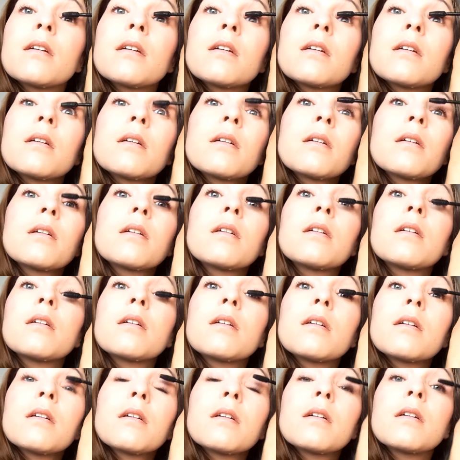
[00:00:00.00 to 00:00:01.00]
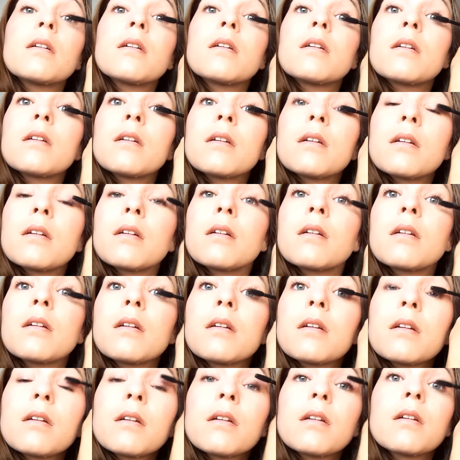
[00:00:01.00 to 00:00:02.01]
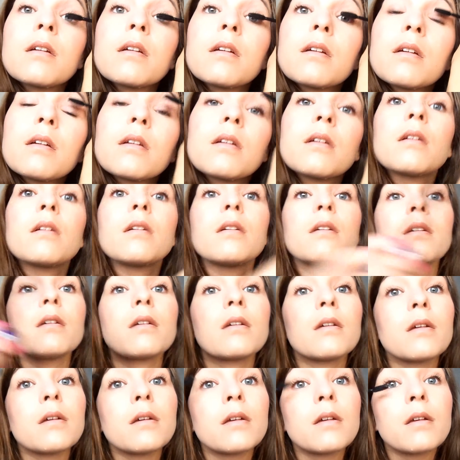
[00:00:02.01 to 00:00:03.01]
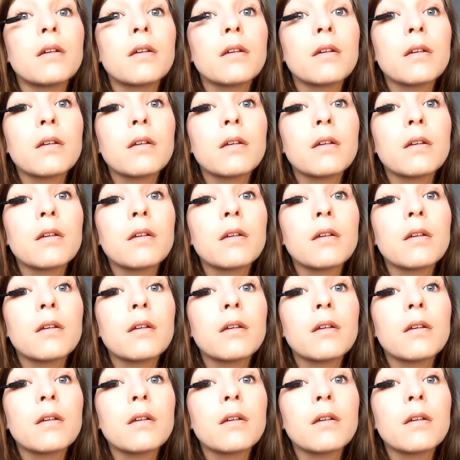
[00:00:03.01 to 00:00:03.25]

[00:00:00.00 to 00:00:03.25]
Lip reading: Nobody speaks.